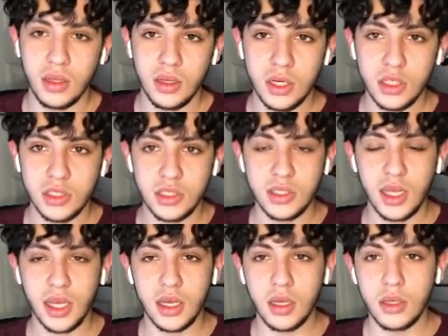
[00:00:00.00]
And just
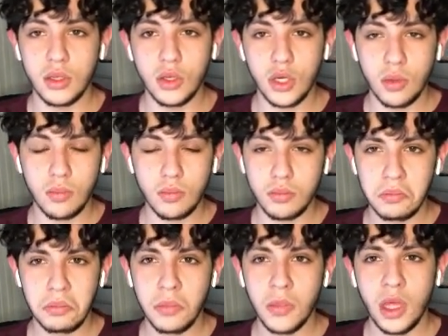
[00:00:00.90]
like you can
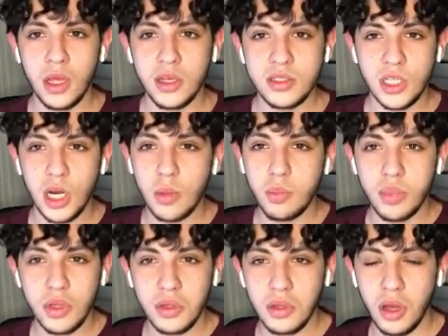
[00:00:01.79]
set up
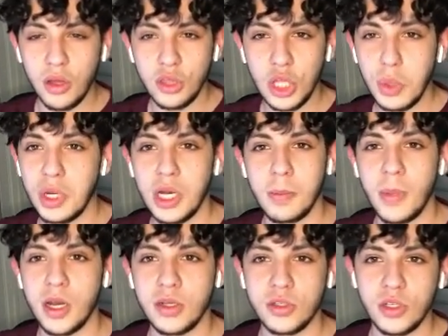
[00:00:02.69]
unlimited
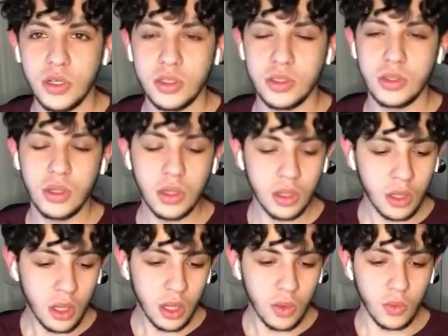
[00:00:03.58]
amount of drills
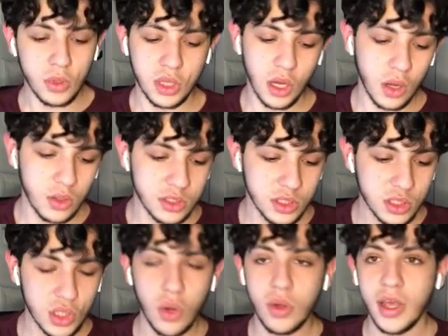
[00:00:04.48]
with cones.
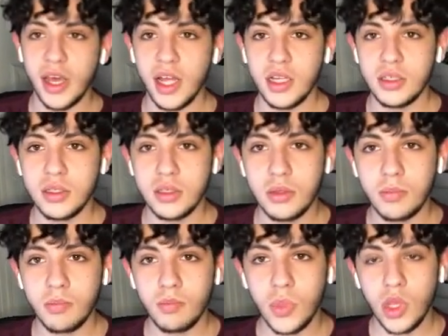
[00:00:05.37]
So yeah, that's
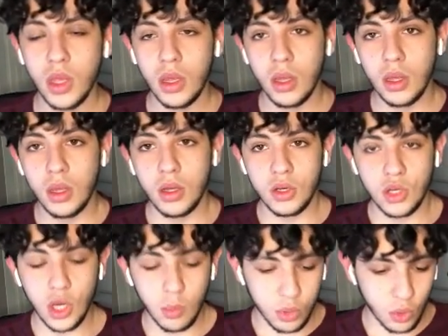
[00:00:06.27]

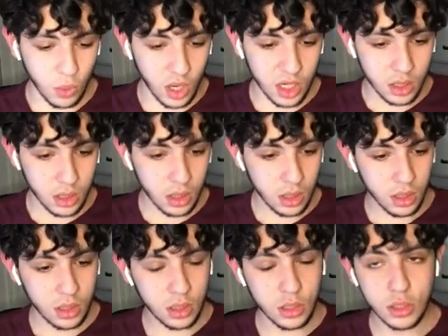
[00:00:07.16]
number one
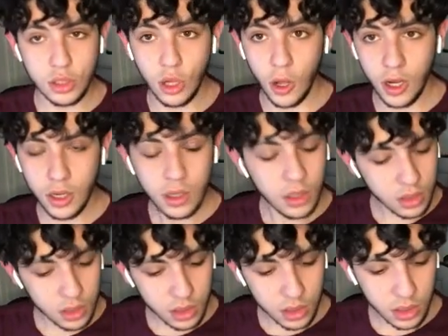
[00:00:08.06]
gone.
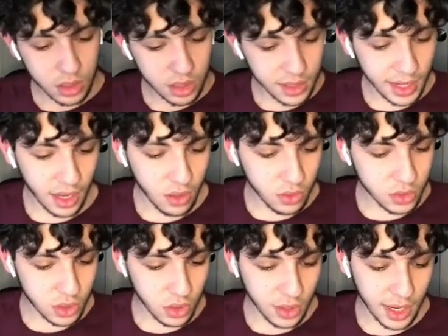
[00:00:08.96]

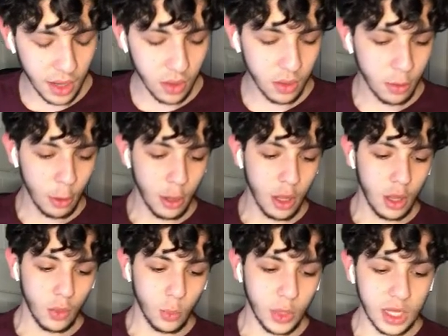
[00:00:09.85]
So now
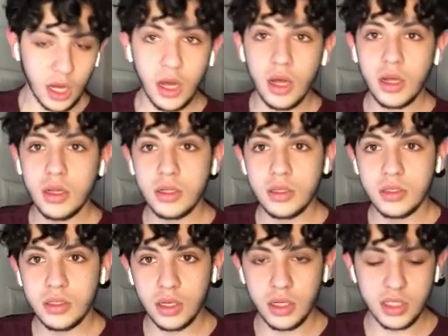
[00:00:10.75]
we got
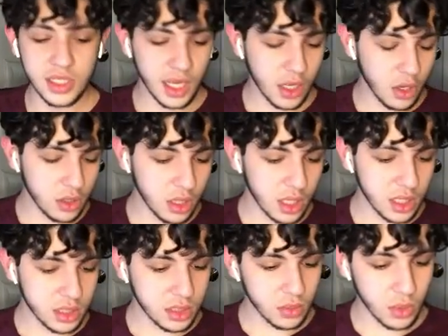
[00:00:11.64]
second on the list.